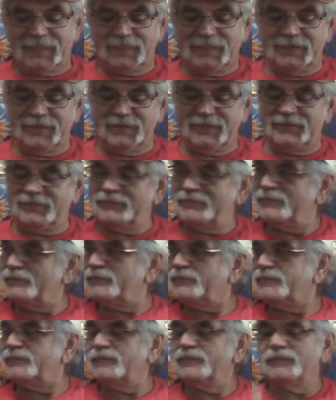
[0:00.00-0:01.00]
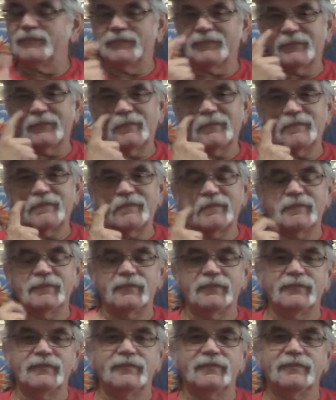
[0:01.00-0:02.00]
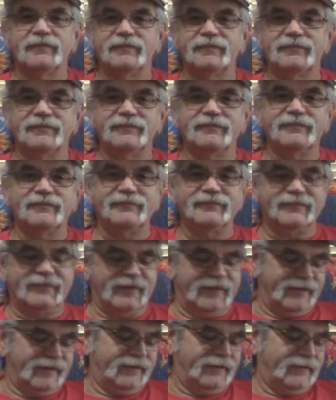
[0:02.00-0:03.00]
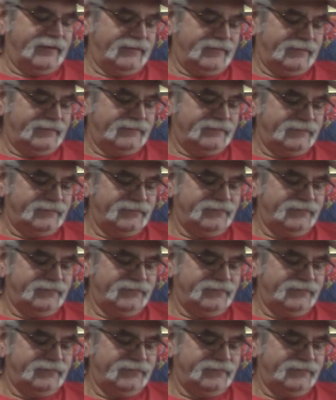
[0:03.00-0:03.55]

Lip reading: The person shown says nothing.